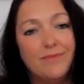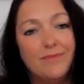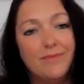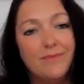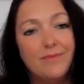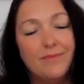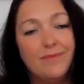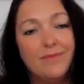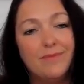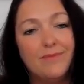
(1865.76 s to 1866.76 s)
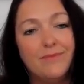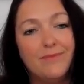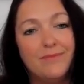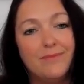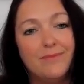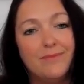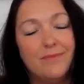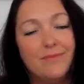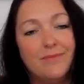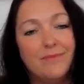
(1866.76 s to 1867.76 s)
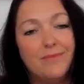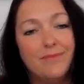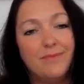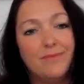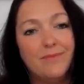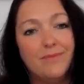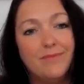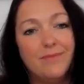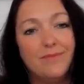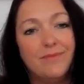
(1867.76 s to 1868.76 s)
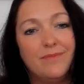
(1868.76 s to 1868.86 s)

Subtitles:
(silent)